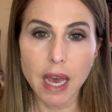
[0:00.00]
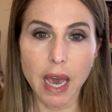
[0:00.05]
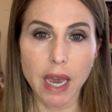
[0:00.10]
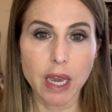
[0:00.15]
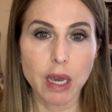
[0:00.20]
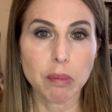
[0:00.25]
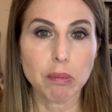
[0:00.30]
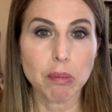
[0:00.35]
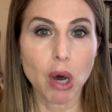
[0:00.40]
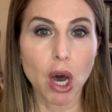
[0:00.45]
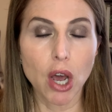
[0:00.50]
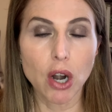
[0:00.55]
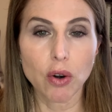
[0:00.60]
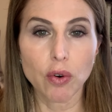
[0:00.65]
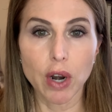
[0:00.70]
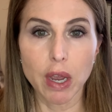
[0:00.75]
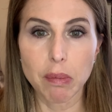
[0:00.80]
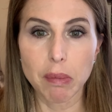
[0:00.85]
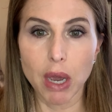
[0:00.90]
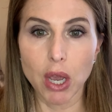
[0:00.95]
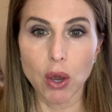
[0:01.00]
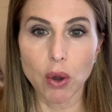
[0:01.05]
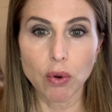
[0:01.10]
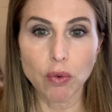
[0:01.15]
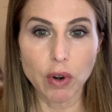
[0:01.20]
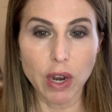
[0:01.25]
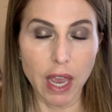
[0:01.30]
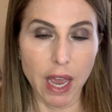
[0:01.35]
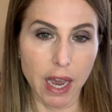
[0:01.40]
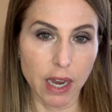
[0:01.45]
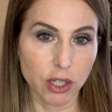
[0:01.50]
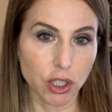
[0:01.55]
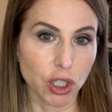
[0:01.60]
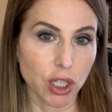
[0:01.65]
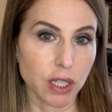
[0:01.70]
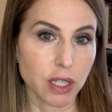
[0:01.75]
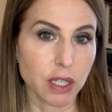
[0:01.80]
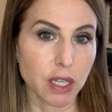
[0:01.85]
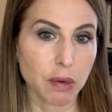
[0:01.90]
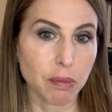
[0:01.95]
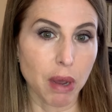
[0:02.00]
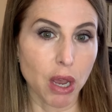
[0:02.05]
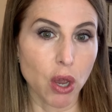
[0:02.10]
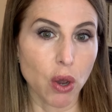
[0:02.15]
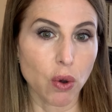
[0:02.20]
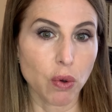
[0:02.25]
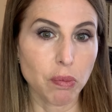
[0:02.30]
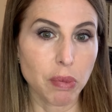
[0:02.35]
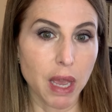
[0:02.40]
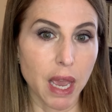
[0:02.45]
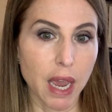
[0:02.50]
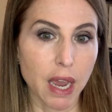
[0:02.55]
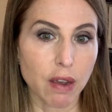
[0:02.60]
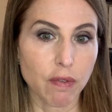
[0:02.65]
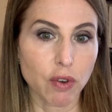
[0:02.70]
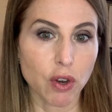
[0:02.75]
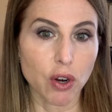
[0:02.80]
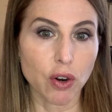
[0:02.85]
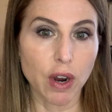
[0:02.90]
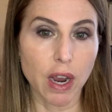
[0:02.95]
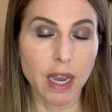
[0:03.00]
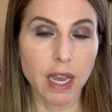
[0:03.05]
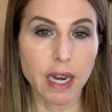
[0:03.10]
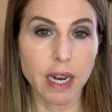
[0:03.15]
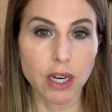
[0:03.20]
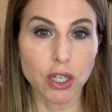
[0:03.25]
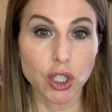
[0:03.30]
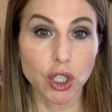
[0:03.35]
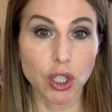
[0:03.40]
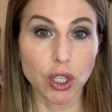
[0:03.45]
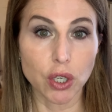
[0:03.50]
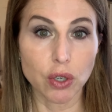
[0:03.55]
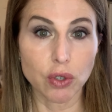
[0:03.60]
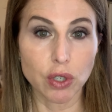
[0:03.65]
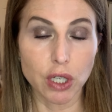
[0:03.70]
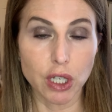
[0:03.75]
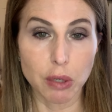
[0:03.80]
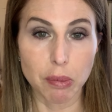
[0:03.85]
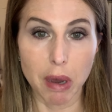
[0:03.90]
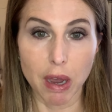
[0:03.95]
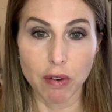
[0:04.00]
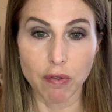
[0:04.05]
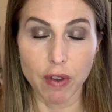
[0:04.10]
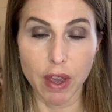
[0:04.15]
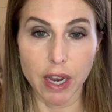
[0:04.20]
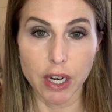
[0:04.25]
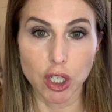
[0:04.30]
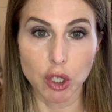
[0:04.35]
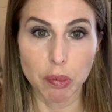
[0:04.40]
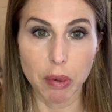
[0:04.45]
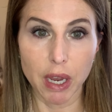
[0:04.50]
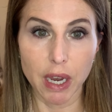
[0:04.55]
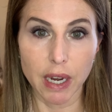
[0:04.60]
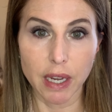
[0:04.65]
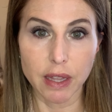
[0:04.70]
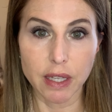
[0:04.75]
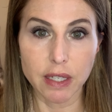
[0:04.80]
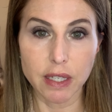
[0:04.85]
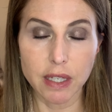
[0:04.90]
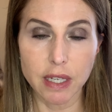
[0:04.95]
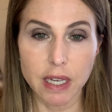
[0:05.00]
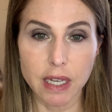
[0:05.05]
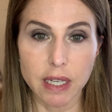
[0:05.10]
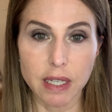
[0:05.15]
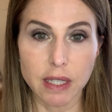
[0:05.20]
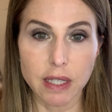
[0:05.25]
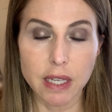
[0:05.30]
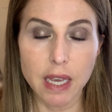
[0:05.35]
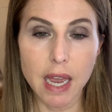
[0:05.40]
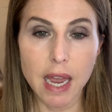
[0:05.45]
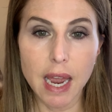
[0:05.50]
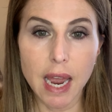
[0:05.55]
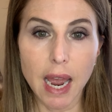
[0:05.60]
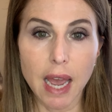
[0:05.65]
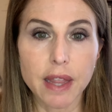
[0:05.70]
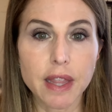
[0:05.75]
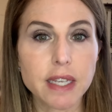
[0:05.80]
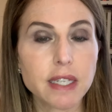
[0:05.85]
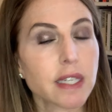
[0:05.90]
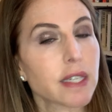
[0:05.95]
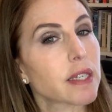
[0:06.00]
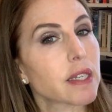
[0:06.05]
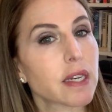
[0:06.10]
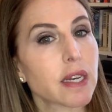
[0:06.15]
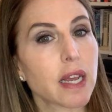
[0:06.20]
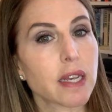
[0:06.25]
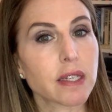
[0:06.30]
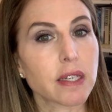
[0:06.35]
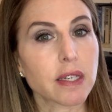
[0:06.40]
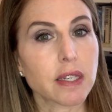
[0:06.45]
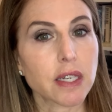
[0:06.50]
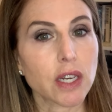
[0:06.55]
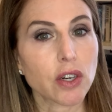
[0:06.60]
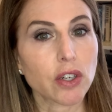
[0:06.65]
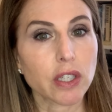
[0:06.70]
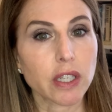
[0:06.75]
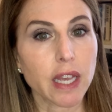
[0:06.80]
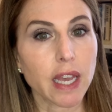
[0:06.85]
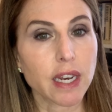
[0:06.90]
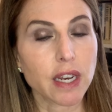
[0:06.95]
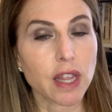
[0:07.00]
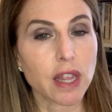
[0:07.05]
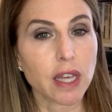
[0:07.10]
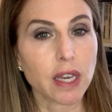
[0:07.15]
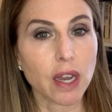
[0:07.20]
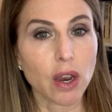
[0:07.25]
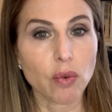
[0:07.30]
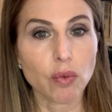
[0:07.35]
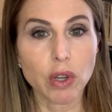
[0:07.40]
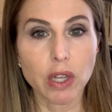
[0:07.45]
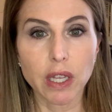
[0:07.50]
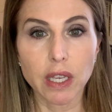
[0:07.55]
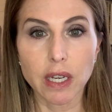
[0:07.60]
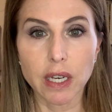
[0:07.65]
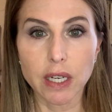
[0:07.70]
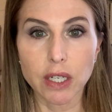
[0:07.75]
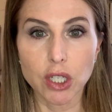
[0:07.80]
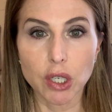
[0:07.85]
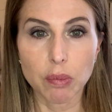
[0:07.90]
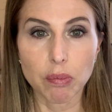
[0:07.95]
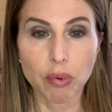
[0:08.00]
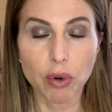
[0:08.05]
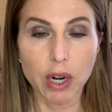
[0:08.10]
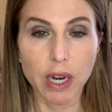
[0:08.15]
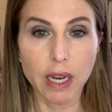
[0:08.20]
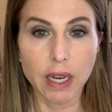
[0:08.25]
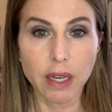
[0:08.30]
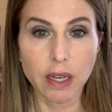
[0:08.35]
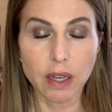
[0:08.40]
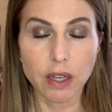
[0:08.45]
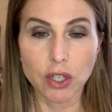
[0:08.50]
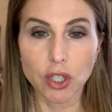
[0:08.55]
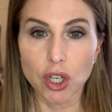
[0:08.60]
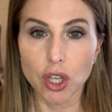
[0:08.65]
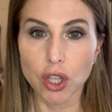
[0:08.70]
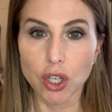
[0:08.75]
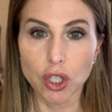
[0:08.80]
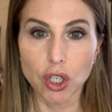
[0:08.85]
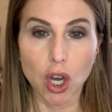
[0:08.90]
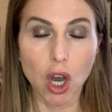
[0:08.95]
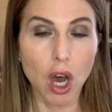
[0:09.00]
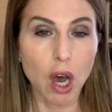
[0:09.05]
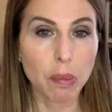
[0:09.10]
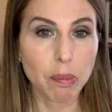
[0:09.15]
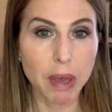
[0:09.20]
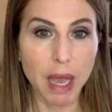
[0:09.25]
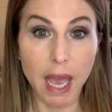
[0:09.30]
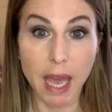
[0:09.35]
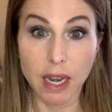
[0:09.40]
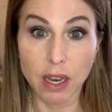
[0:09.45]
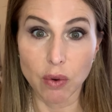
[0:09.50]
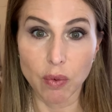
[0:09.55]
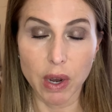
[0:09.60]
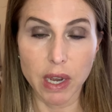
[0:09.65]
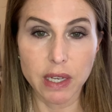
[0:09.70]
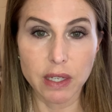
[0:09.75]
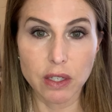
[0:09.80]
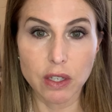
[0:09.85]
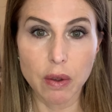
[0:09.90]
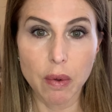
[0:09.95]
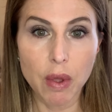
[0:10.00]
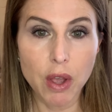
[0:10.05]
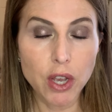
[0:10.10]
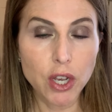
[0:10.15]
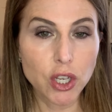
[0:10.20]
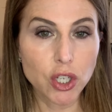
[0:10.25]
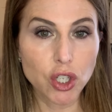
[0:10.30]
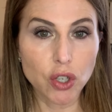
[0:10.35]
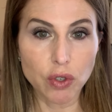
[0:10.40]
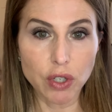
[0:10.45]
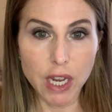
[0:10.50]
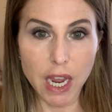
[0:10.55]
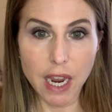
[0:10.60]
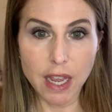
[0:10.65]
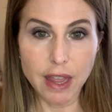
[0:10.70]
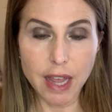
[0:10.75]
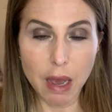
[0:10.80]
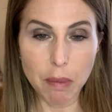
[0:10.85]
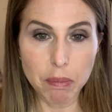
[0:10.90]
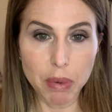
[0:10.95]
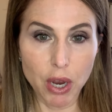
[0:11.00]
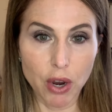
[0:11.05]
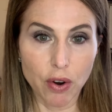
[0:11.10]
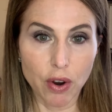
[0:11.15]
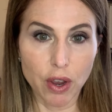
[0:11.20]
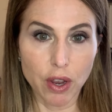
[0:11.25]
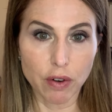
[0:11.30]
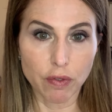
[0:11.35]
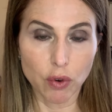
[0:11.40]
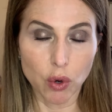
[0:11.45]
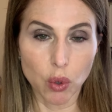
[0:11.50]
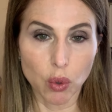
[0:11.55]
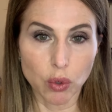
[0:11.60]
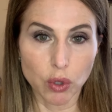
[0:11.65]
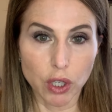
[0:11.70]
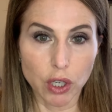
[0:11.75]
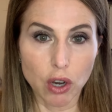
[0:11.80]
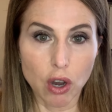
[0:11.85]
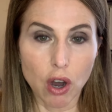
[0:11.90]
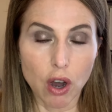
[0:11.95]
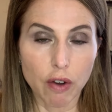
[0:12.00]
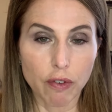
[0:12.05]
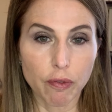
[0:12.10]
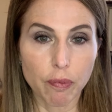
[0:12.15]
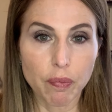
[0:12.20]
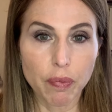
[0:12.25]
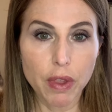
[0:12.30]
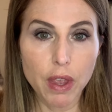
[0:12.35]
I can moderate my own reactions and my own behavior. I can actually use it to my advantage behind the scenes. And this isn't necessarily anything I really need to bring to the top anyways. So take that period of cooling off.